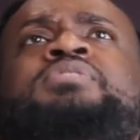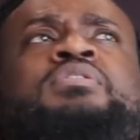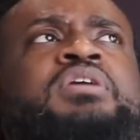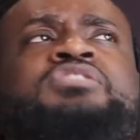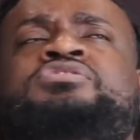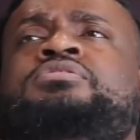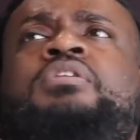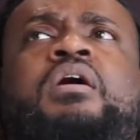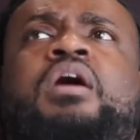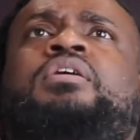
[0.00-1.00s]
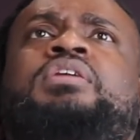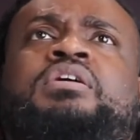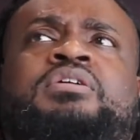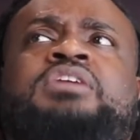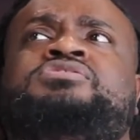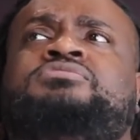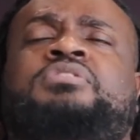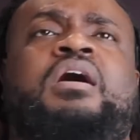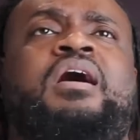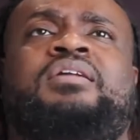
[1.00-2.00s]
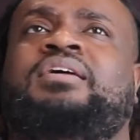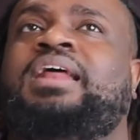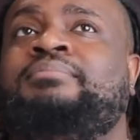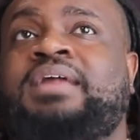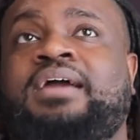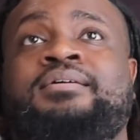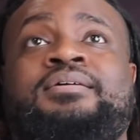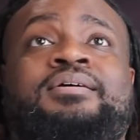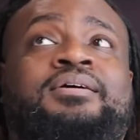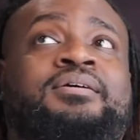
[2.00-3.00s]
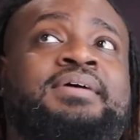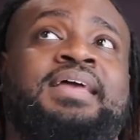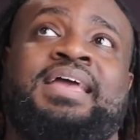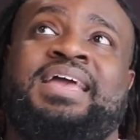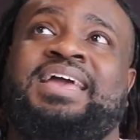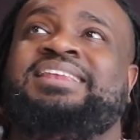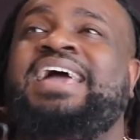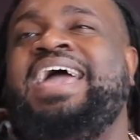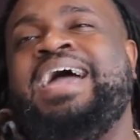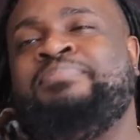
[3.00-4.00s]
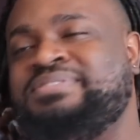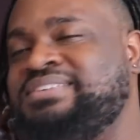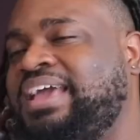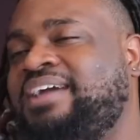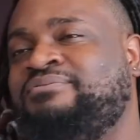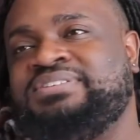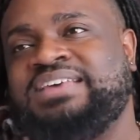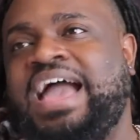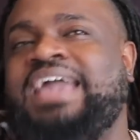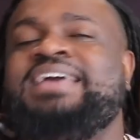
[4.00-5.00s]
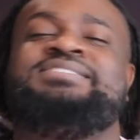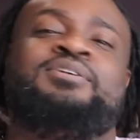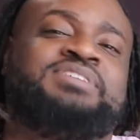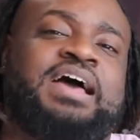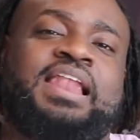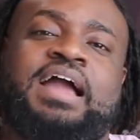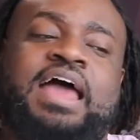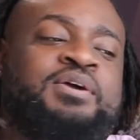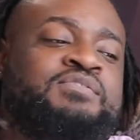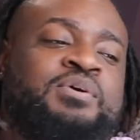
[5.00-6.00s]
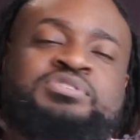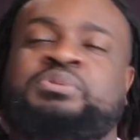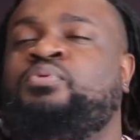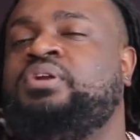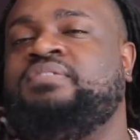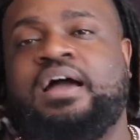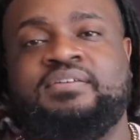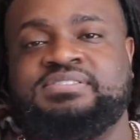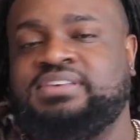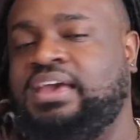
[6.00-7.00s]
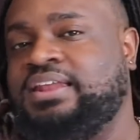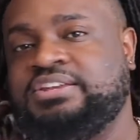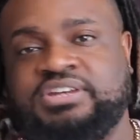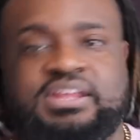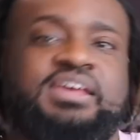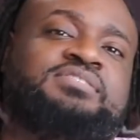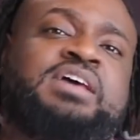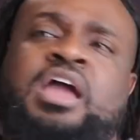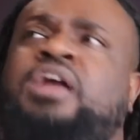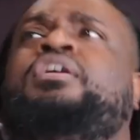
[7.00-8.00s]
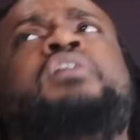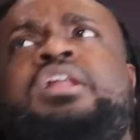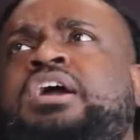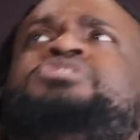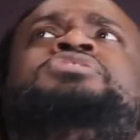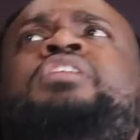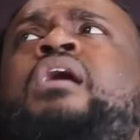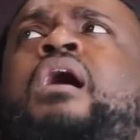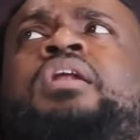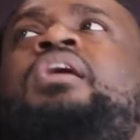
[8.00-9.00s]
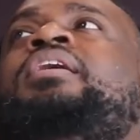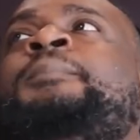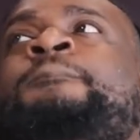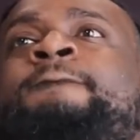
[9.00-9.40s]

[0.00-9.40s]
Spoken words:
They're going to get slaughtered. They're going to get slaughtered. I'm like, girl, that happens every time. I get so tired. Like, I don't even know what the point of y'all even saying that shit is. They're going to get slaughtered.